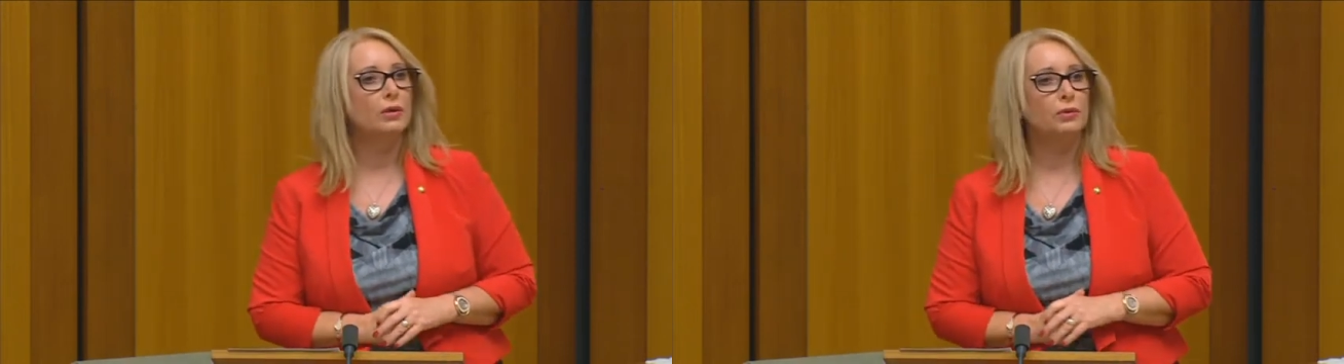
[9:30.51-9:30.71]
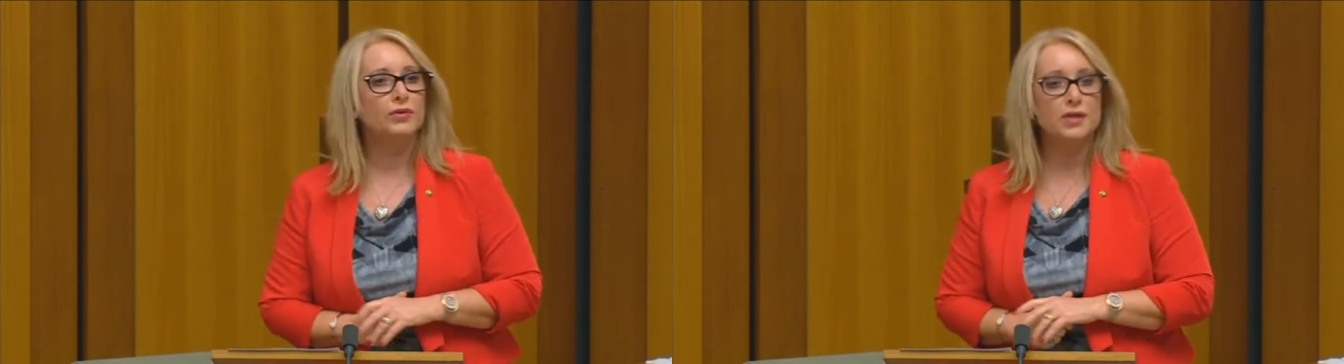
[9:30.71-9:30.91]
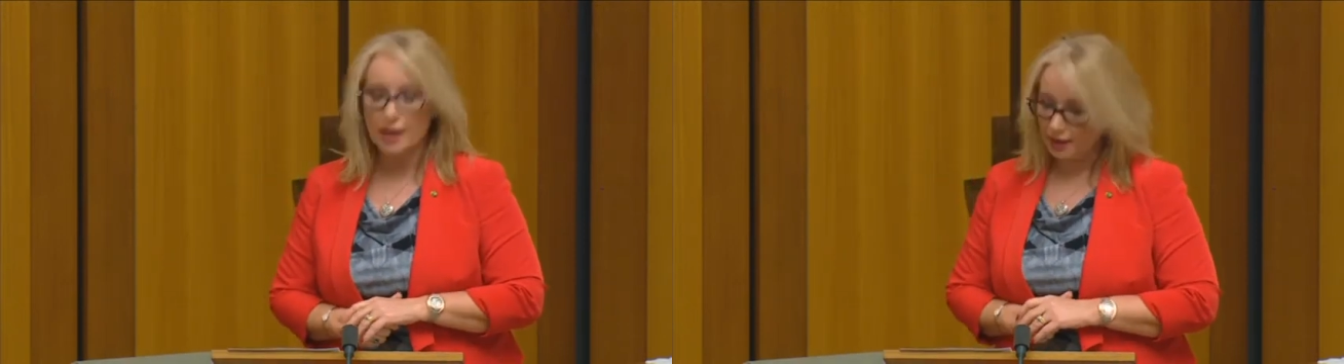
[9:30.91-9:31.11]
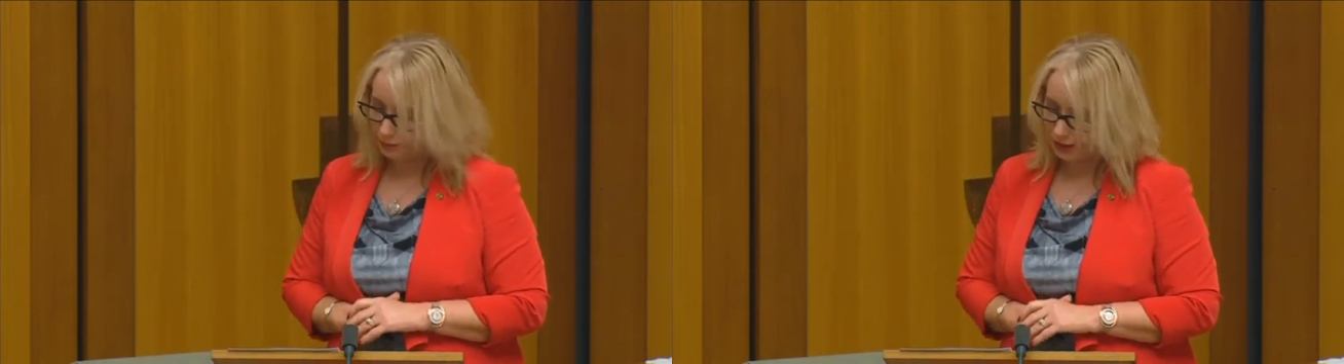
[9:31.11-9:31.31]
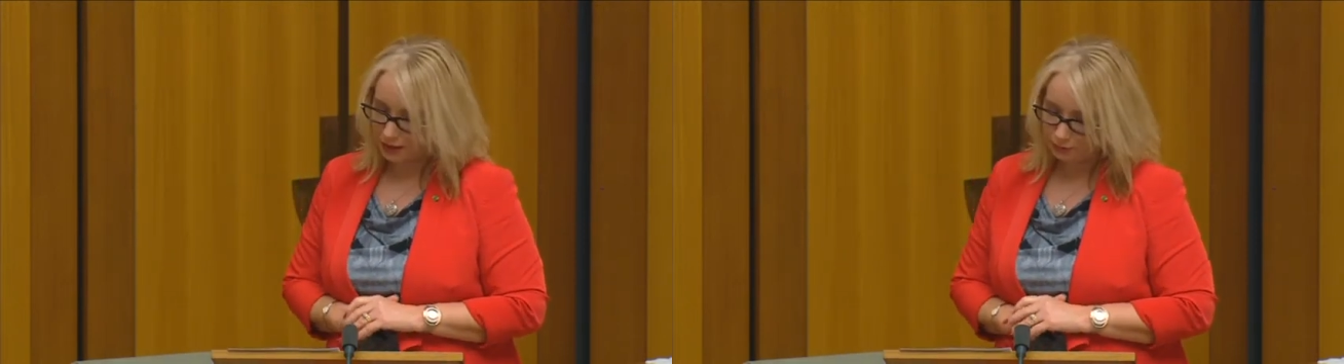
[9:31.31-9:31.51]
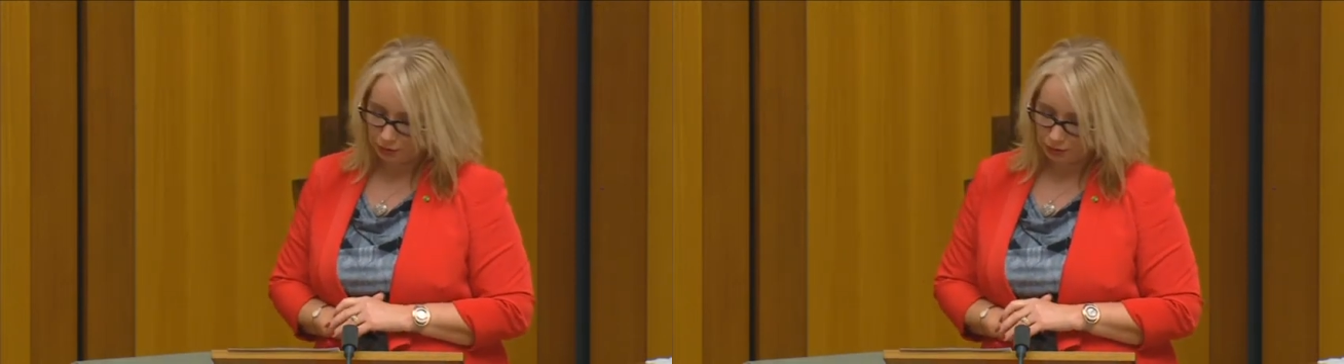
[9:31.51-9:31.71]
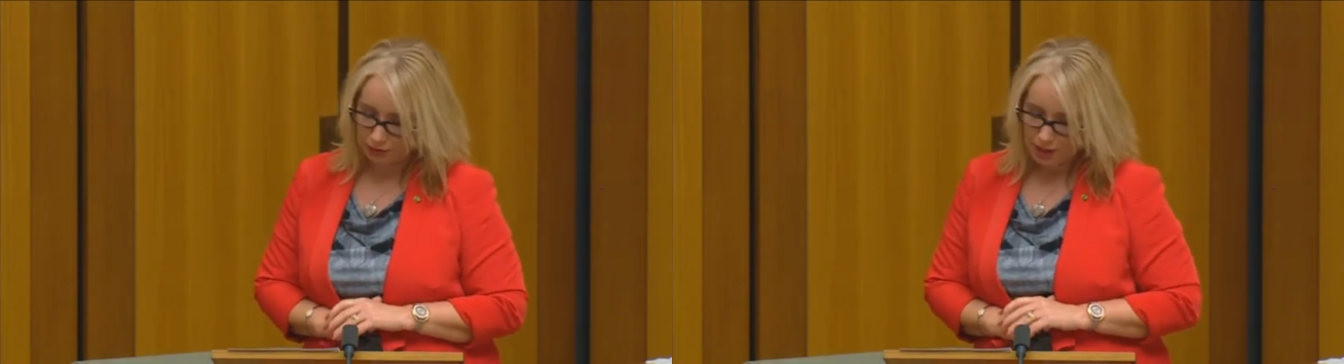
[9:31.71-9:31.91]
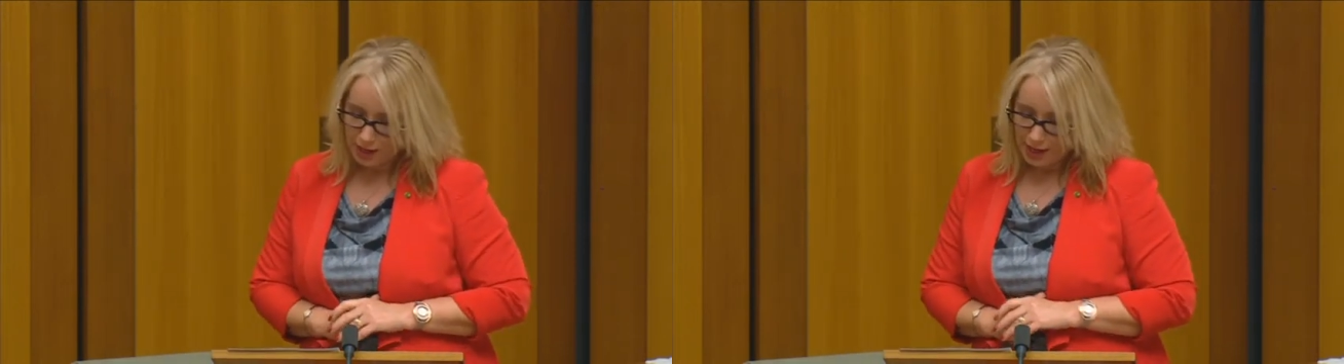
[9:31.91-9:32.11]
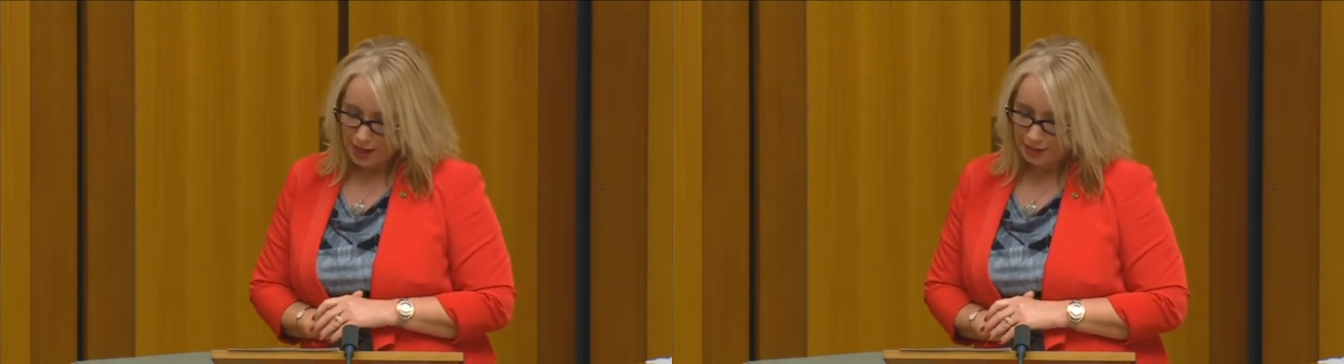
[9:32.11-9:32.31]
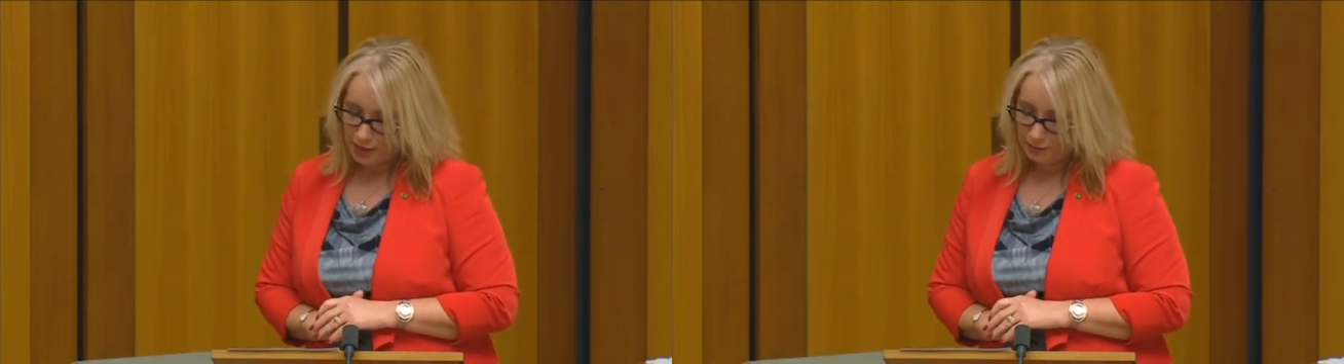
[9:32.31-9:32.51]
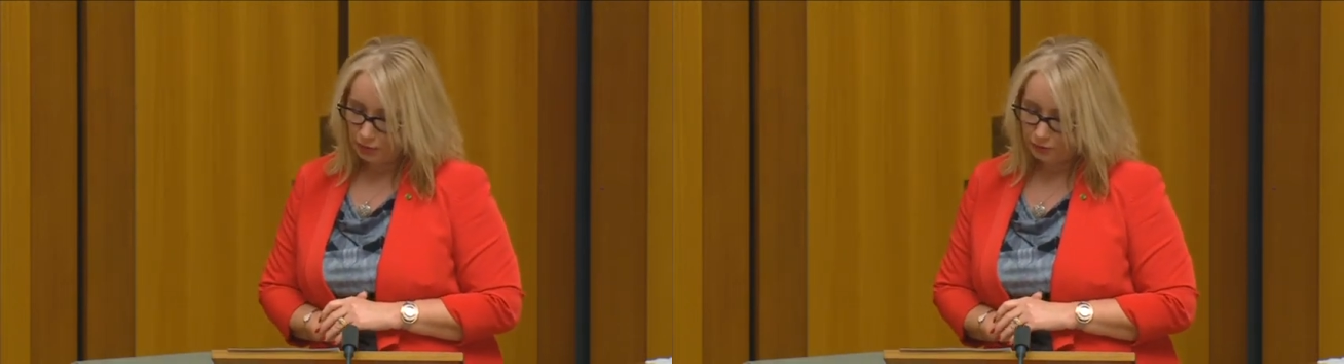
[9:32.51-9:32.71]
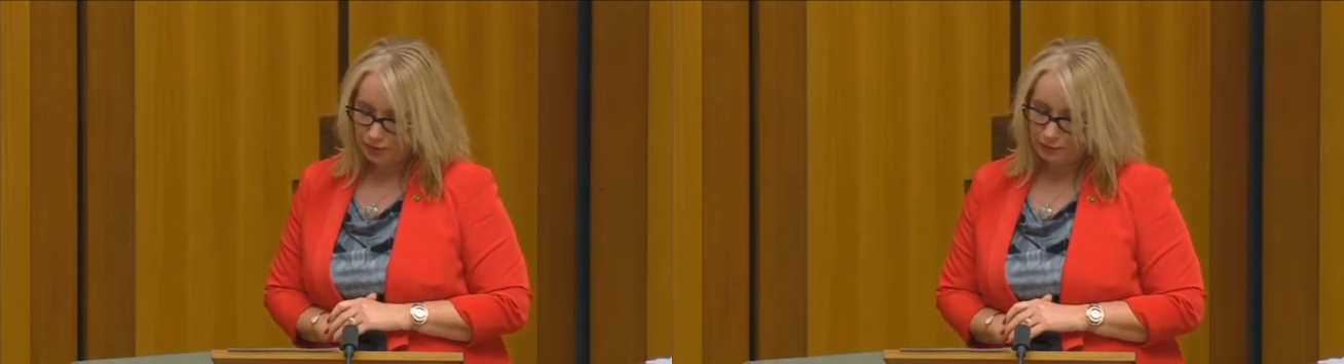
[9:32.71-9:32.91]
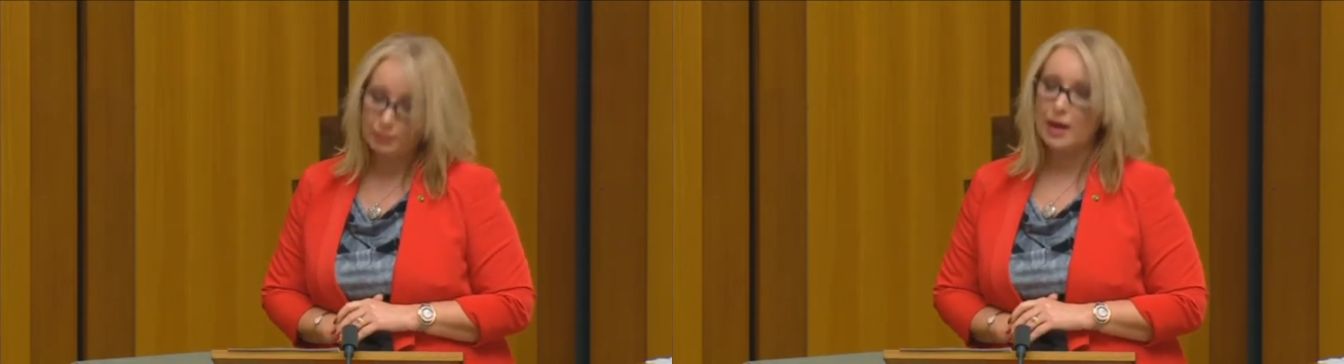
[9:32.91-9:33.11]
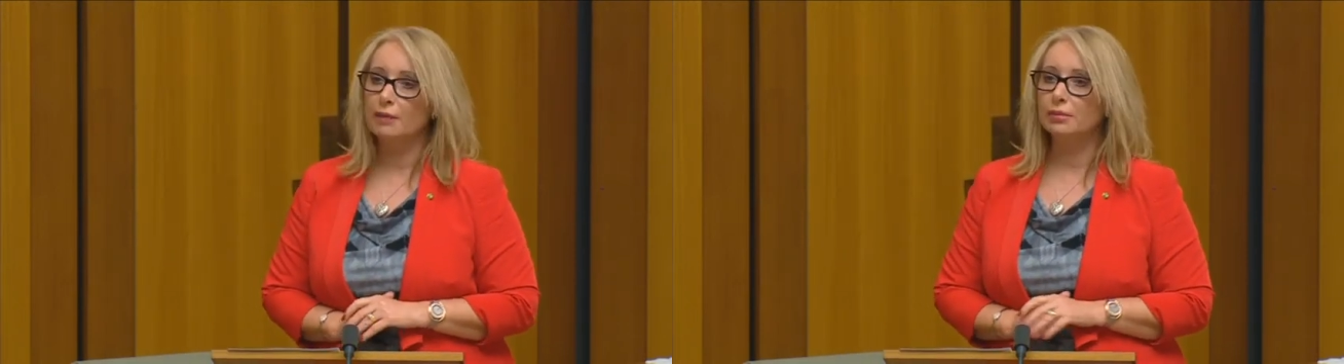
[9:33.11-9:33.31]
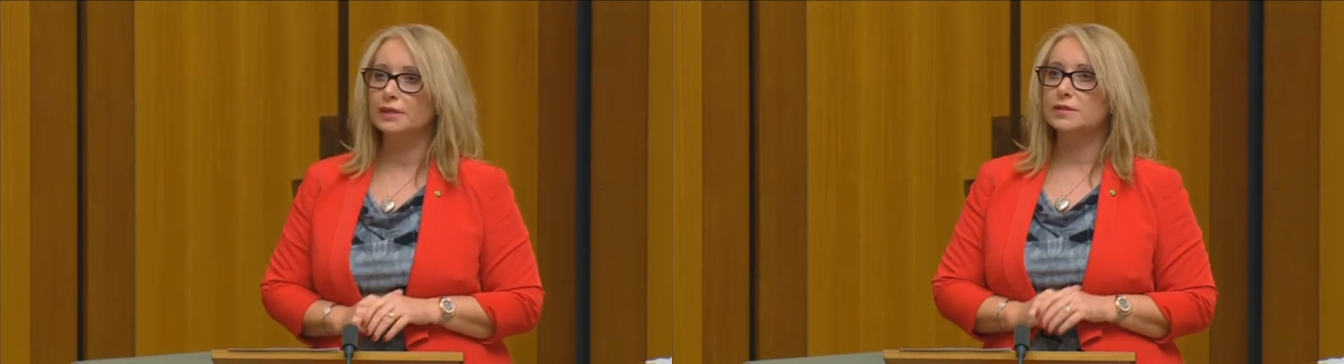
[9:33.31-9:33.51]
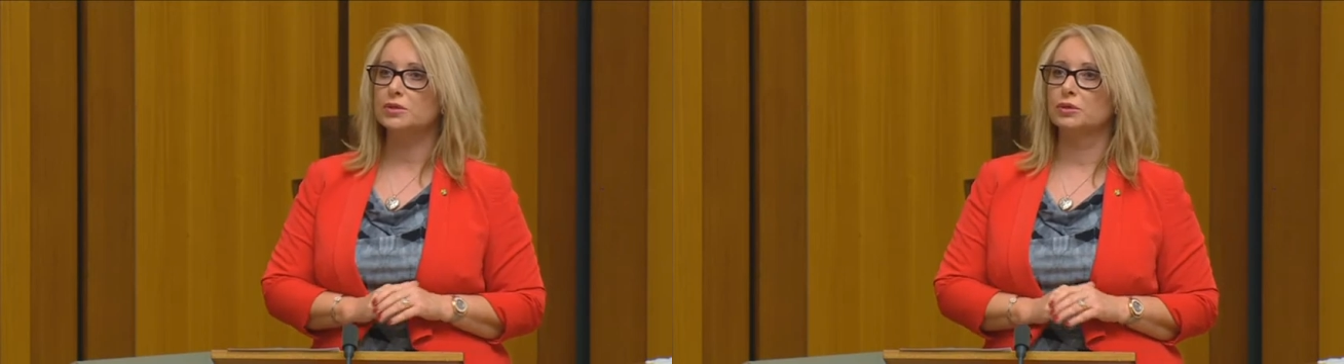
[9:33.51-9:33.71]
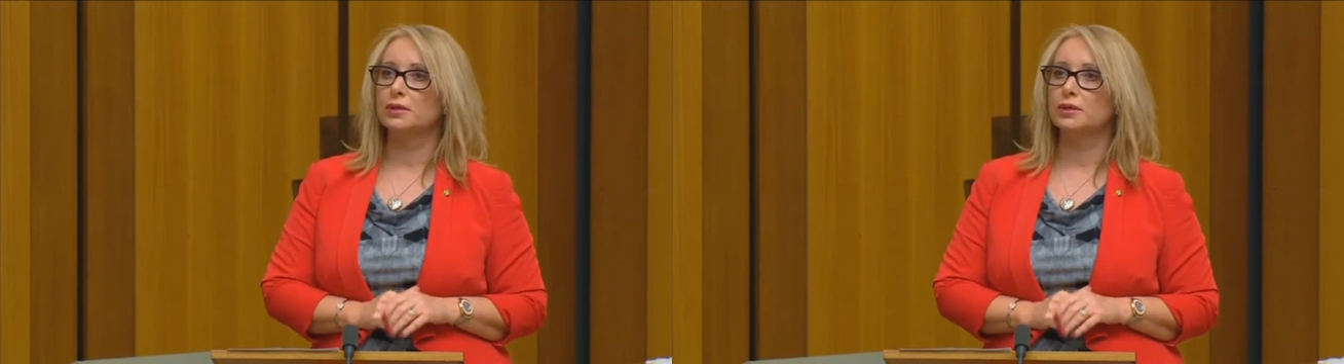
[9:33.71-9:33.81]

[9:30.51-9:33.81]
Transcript: with the young people at Ourimbah Public School.